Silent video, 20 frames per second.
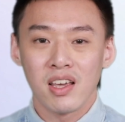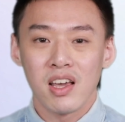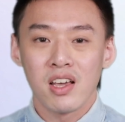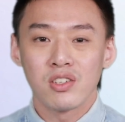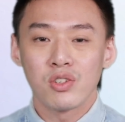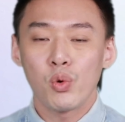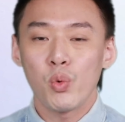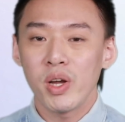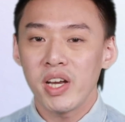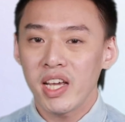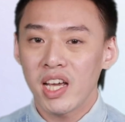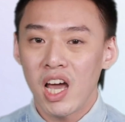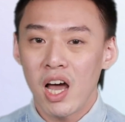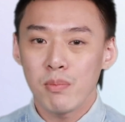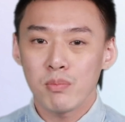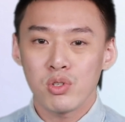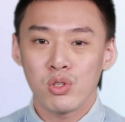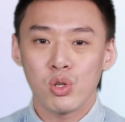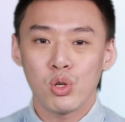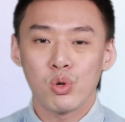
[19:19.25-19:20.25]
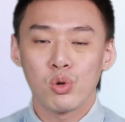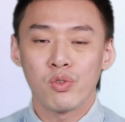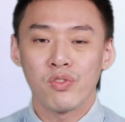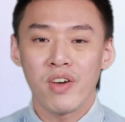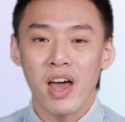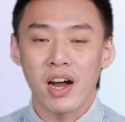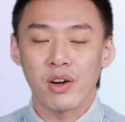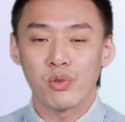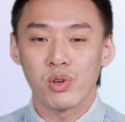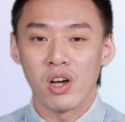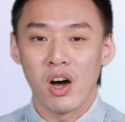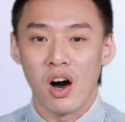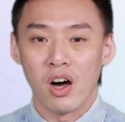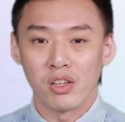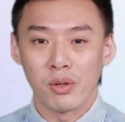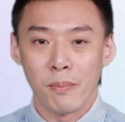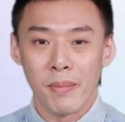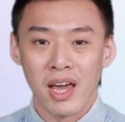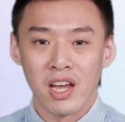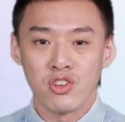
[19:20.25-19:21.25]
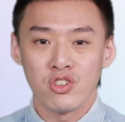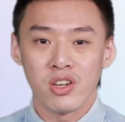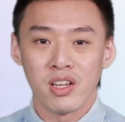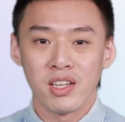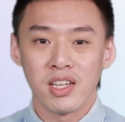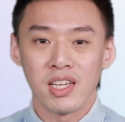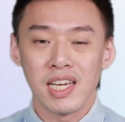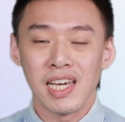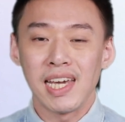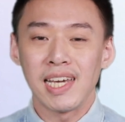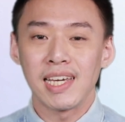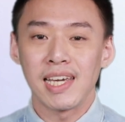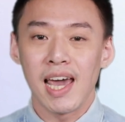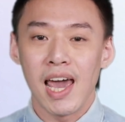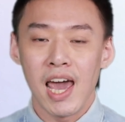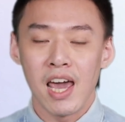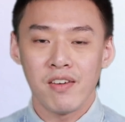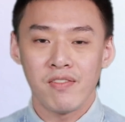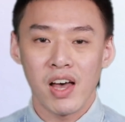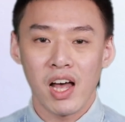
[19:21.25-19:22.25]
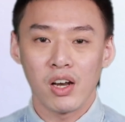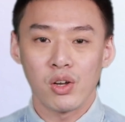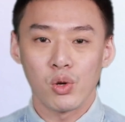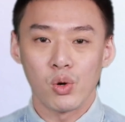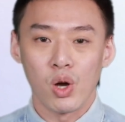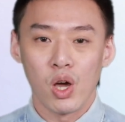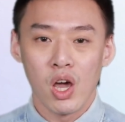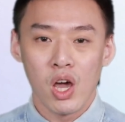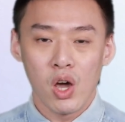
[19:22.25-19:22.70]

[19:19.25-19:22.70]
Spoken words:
So when it comes to factory automation in Avalue,